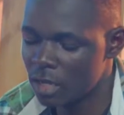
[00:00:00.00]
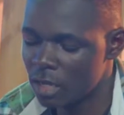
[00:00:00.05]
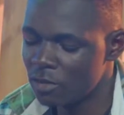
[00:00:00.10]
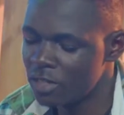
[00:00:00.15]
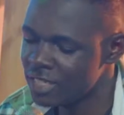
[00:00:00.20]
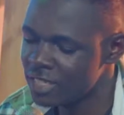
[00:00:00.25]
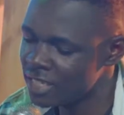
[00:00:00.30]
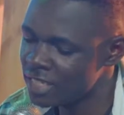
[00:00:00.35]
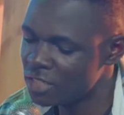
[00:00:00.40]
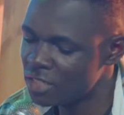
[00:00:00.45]
Now
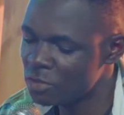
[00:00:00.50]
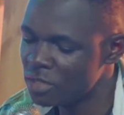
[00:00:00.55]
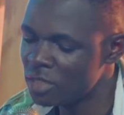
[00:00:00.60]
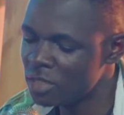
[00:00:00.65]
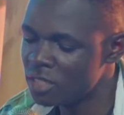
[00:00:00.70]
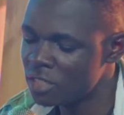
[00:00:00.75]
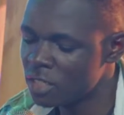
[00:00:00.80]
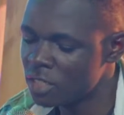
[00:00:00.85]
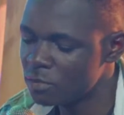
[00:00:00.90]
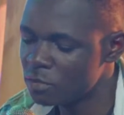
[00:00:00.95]
let us read
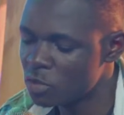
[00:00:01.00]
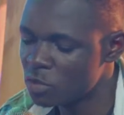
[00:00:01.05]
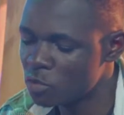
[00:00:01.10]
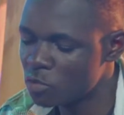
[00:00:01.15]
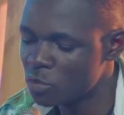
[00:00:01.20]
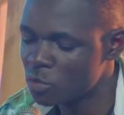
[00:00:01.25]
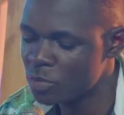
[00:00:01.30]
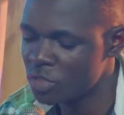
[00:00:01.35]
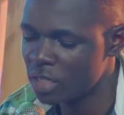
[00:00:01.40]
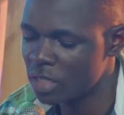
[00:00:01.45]
the same
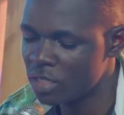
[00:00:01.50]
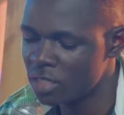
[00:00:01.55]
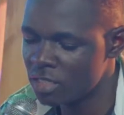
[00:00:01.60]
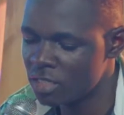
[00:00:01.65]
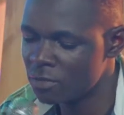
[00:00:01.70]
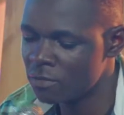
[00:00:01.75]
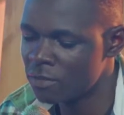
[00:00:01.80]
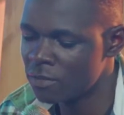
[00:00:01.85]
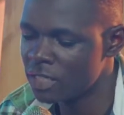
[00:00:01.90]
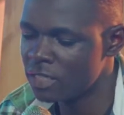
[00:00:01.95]
scripture, the
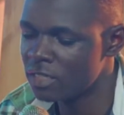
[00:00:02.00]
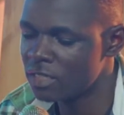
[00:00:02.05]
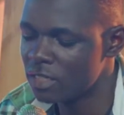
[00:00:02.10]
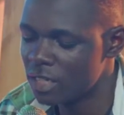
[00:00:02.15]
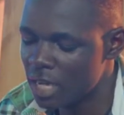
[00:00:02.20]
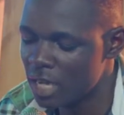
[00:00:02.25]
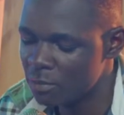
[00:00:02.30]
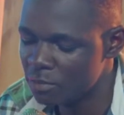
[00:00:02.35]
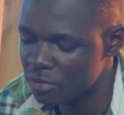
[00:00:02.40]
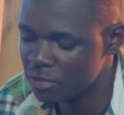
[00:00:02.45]
same verse in
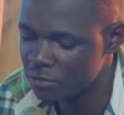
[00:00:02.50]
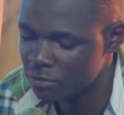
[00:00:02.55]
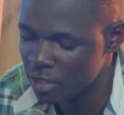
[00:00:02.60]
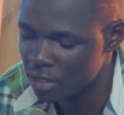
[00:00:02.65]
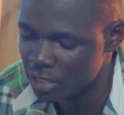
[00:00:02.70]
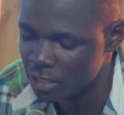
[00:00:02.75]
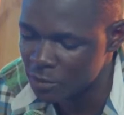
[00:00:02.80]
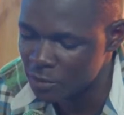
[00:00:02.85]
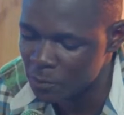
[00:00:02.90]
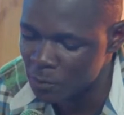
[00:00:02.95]

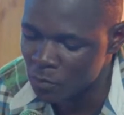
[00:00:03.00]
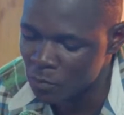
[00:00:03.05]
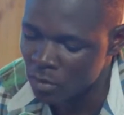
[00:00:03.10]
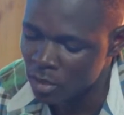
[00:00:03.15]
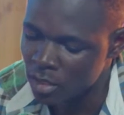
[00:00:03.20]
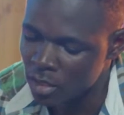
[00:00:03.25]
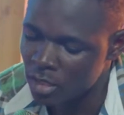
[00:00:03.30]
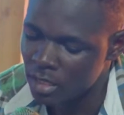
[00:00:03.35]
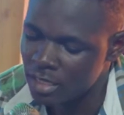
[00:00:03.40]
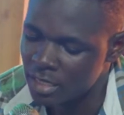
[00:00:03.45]
Amplified.
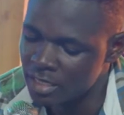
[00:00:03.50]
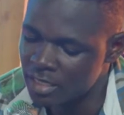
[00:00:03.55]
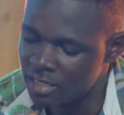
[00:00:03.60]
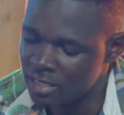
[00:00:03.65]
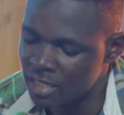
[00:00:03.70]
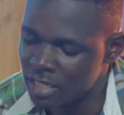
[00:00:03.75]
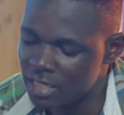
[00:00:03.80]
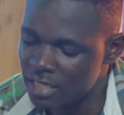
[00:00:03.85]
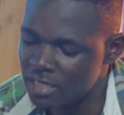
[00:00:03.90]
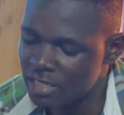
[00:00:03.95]
It
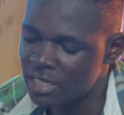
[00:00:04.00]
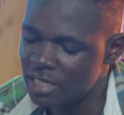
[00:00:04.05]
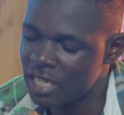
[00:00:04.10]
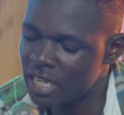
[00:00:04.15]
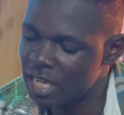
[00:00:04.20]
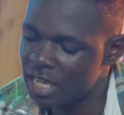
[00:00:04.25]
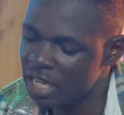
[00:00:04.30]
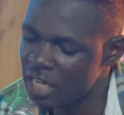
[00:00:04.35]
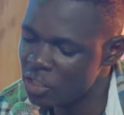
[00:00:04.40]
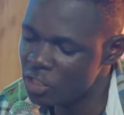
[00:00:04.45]
says,
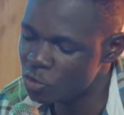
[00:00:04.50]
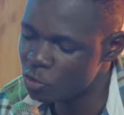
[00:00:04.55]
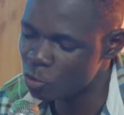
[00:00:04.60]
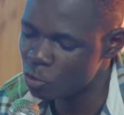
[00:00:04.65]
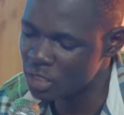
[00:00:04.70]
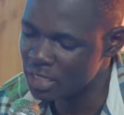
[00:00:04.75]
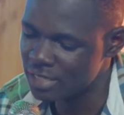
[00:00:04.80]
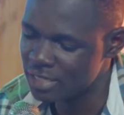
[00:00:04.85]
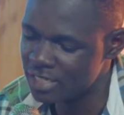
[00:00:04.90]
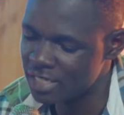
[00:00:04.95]
the
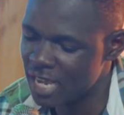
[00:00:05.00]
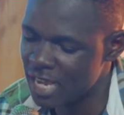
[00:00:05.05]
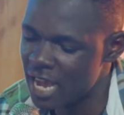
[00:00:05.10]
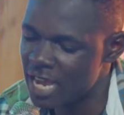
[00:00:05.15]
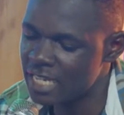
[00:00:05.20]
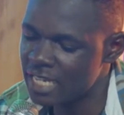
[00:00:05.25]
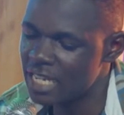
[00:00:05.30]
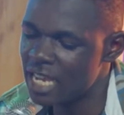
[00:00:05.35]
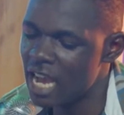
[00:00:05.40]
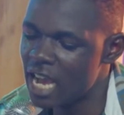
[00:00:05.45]
entrance
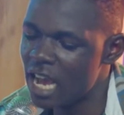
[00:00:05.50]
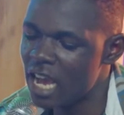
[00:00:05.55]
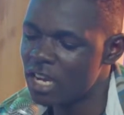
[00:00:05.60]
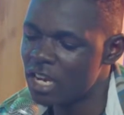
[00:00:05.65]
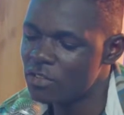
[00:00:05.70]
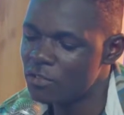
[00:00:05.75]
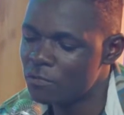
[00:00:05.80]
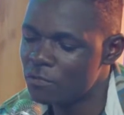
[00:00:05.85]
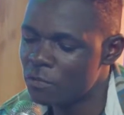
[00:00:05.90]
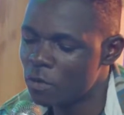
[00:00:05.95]
and the
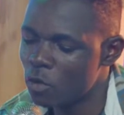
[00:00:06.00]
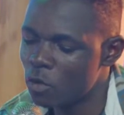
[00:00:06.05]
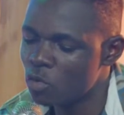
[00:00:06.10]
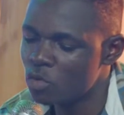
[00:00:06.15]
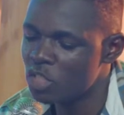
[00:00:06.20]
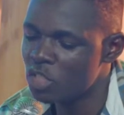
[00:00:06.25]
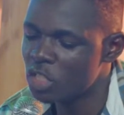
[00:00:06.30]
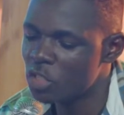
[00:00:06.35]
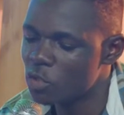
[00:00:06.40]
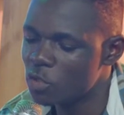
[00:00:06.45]

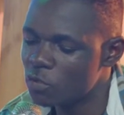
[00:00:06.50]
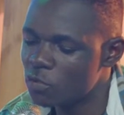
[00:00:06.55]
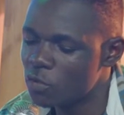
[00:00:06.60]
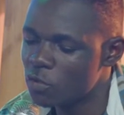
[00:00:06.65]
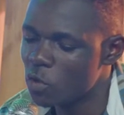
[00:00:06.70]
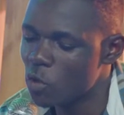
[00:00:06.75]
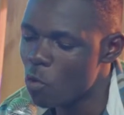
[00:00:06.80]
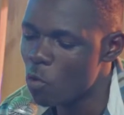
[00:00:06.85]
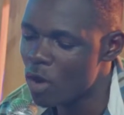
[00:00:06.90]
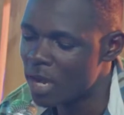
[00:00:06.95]
unfolding of
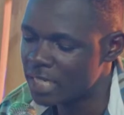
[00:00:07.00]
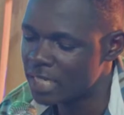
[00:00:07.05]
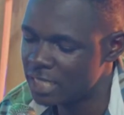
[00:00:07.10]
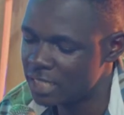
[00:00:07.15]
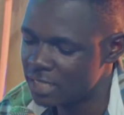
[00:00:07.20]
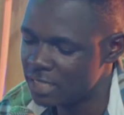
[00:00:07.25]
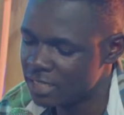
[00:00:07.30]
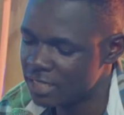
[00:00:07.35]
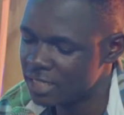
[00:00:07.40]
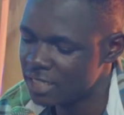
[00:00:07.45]
your
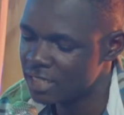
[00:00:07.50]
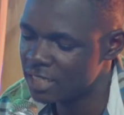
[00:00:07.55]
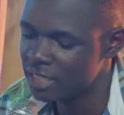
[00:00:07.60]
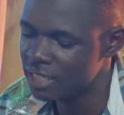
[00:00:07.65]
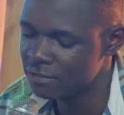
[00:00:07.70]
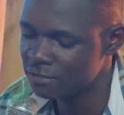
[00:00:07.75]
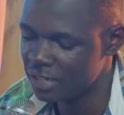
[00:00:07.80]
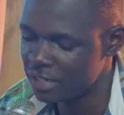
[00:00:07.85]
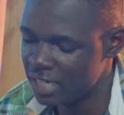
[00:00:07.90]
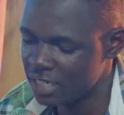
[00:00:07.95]
words
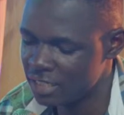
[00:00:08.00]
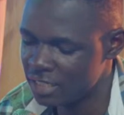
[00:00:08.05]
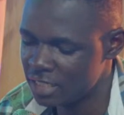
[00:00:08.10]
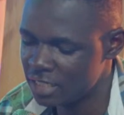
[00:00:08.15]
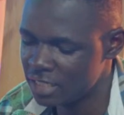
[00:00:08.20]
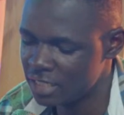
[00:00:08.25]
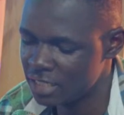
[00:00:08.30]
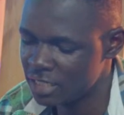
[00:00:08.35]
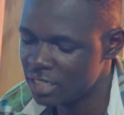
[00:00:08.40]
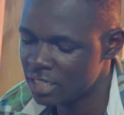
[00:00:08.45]
give
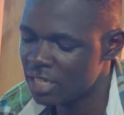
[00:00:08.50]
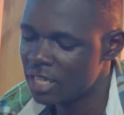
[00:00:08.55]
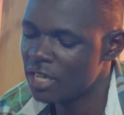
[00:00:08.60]
light.